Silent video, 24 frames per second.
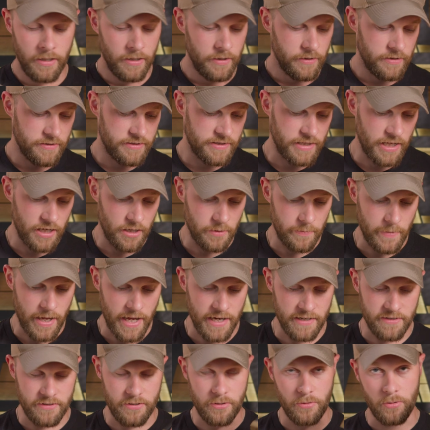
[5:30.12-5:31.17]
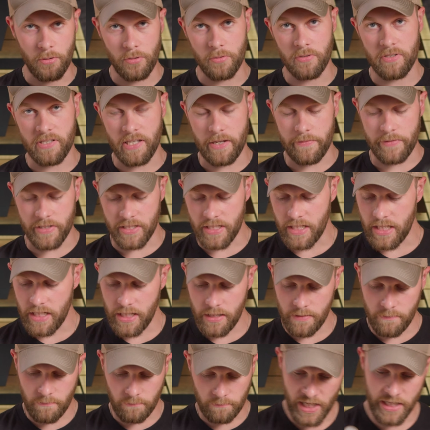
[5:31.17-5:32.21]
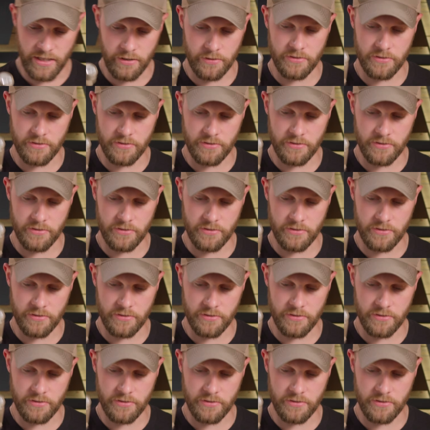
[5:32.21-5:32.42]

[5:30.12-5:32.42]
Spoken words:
Standard mags do hold 17, and you'll